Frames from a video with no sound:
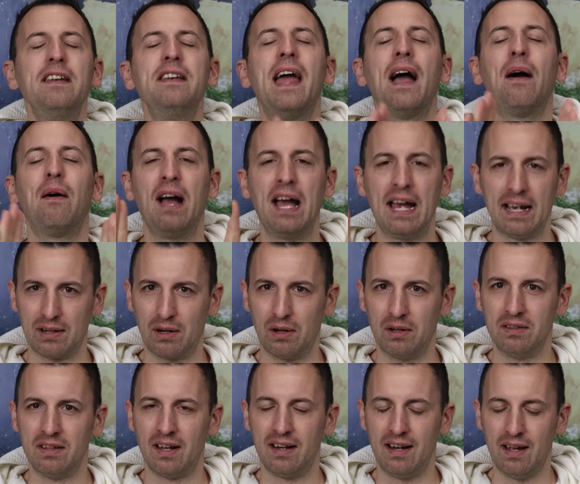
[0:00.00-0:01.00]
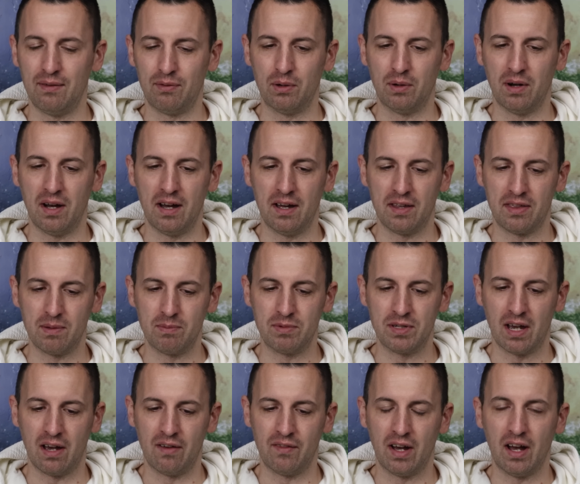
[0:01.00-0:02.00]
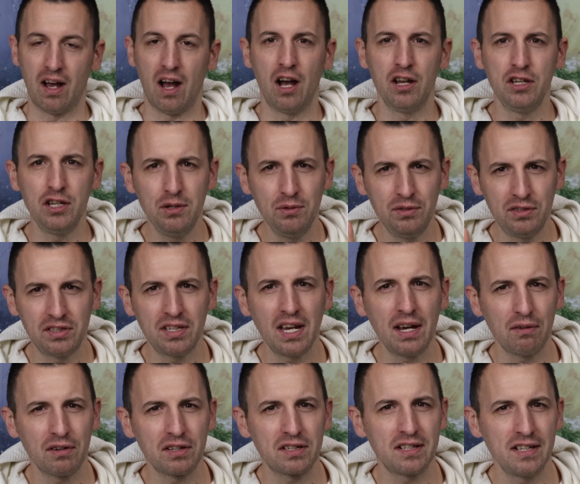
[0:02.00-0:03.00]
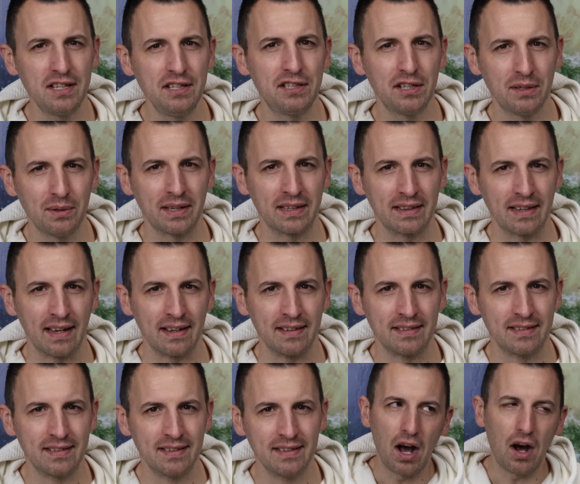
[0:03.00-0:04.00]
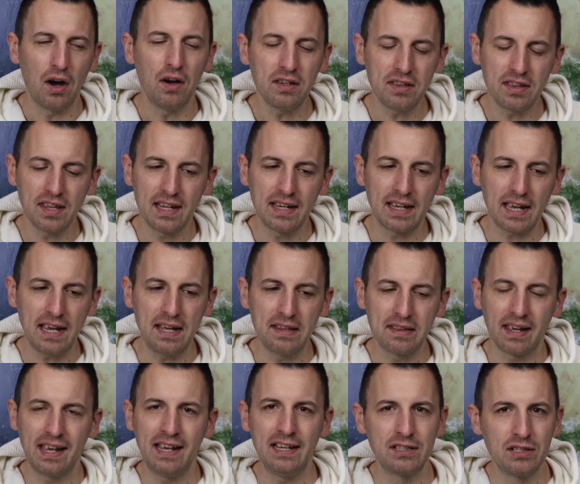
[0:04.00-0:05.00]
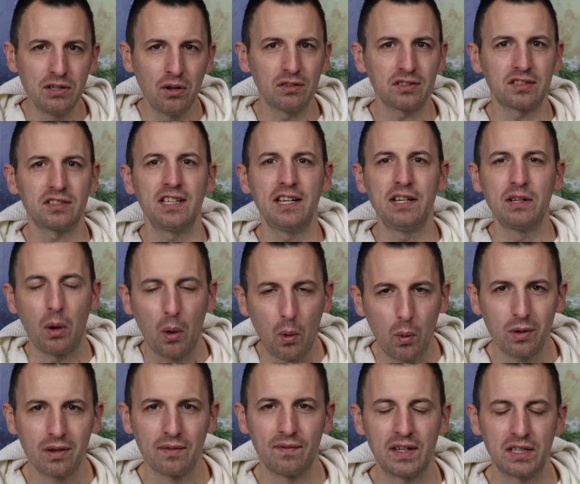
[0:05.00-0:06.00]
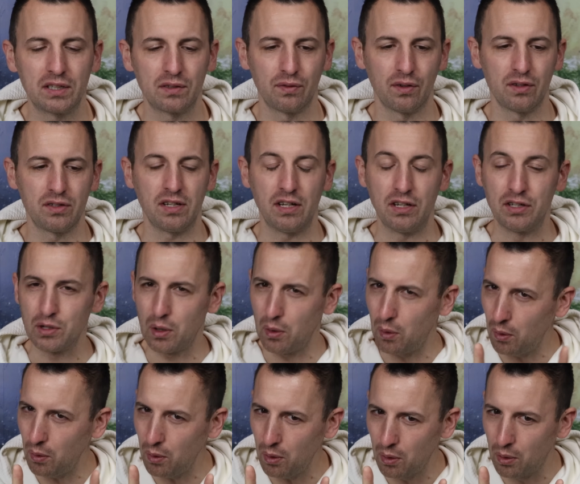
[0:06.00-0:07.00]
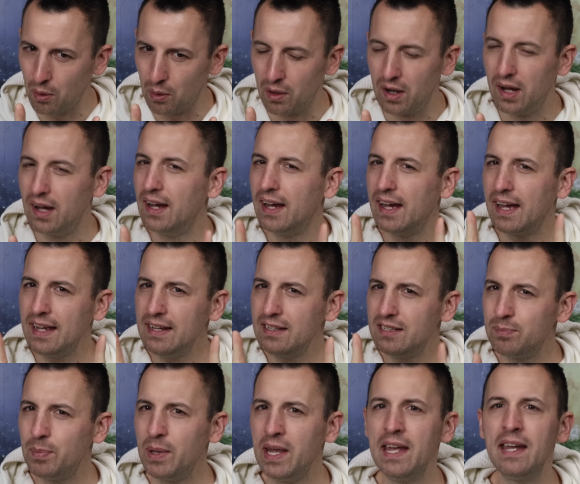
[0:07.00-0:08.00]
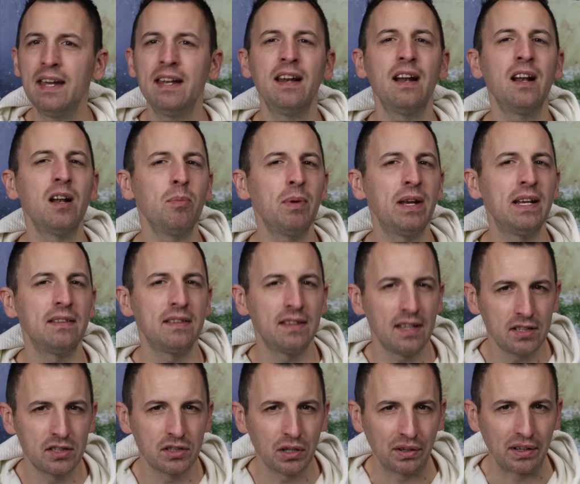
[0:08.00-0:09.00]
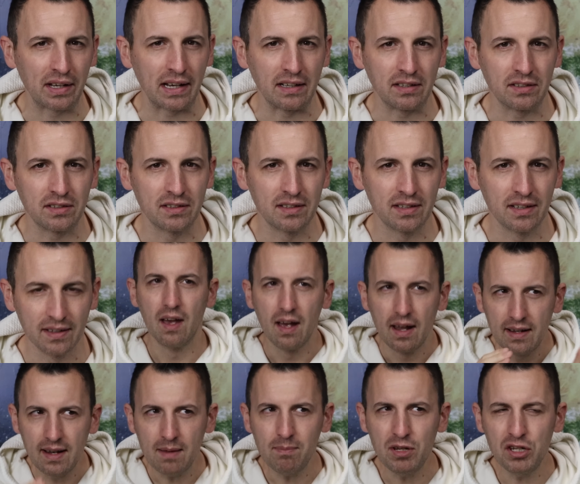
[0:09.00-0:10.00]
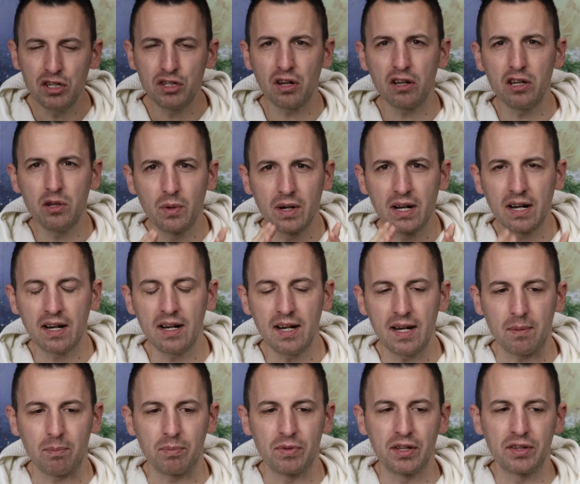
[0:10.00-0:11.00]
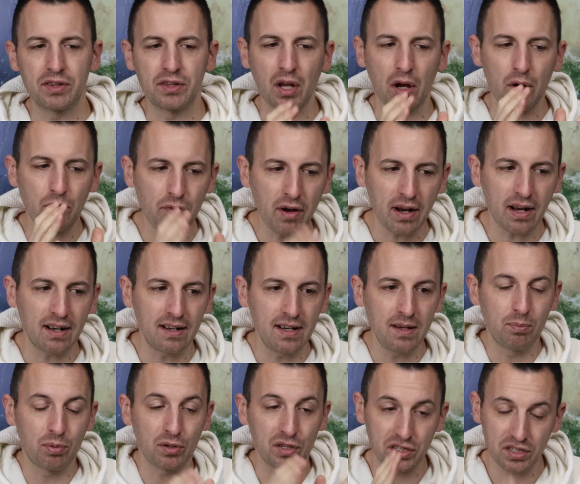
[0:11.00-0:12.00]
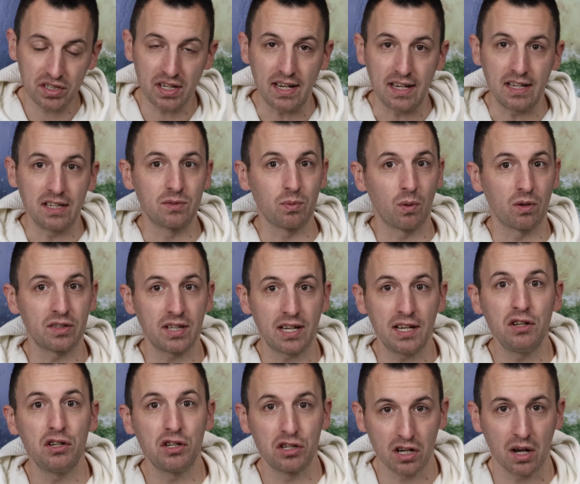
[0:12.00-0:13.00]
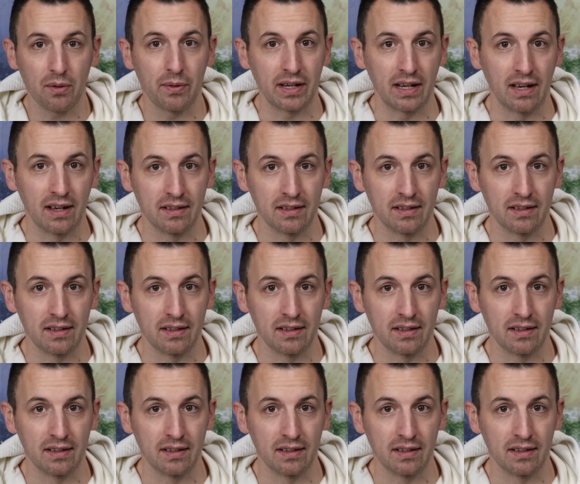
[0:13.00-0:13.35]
Now, hang on, level Earth Observer. Are you seriously doing this? I think either he's not seen all of this footage or he's being a little bit dishonest. Let me show you a clip that directly precedes what he's showing